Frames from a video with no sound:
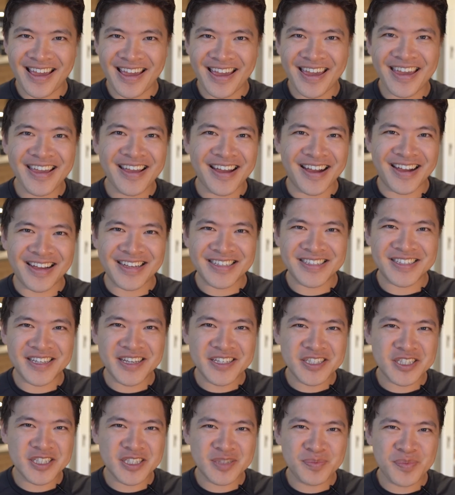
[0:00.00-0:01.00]
Hey guys,
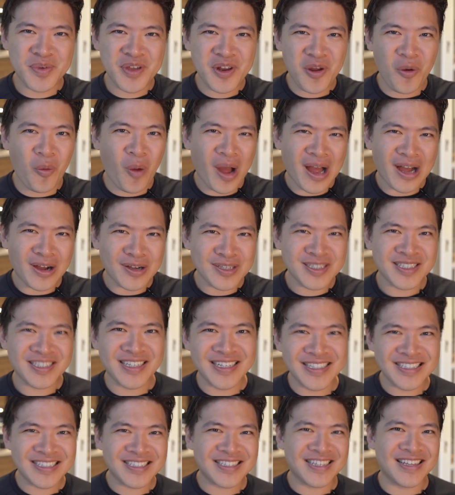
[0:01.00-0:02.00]
it's been a while
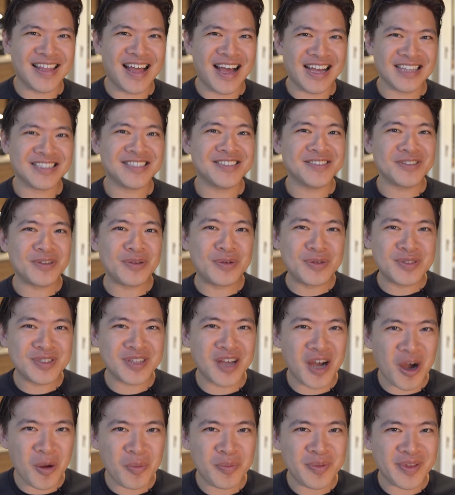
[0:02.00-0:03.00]
since the last
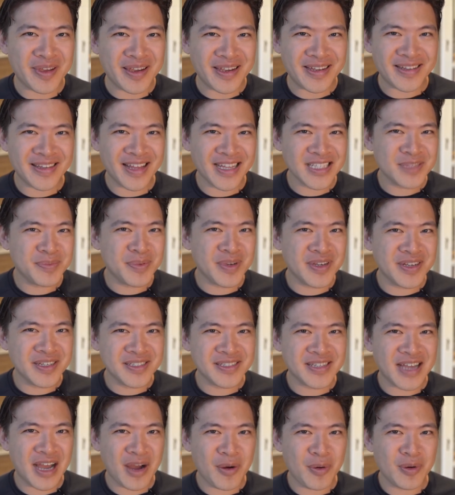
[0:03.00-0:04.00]
news update. That's
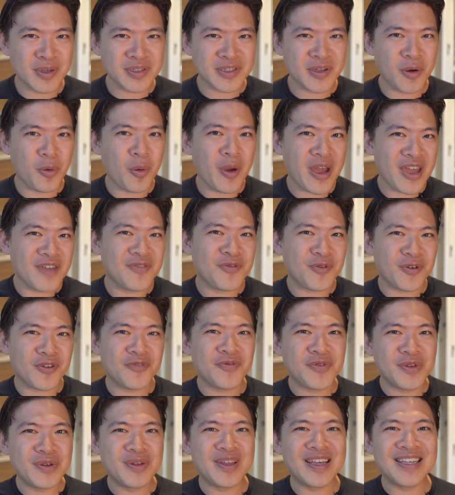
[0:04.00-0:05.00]
because I was away for a
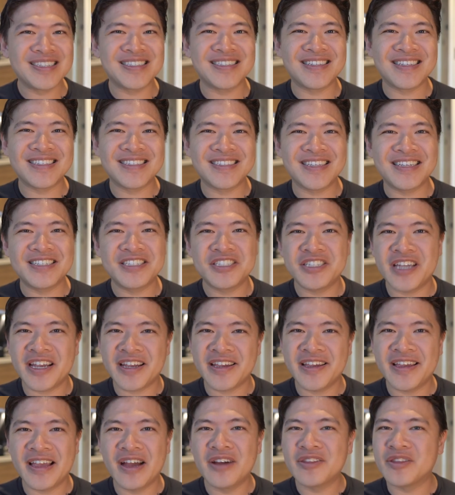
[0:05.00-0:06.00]
few days in the States
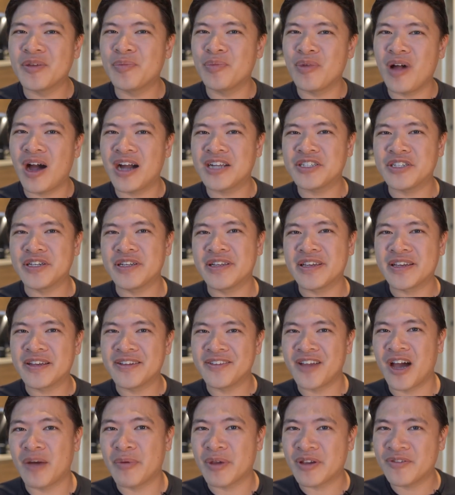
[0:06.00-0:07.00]
checking out the Blockchain
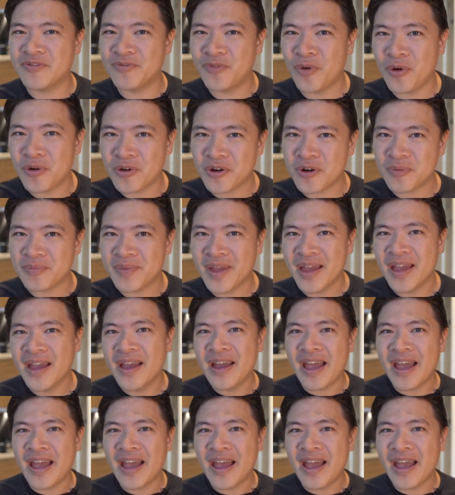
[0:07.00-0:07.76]
Economic Forum.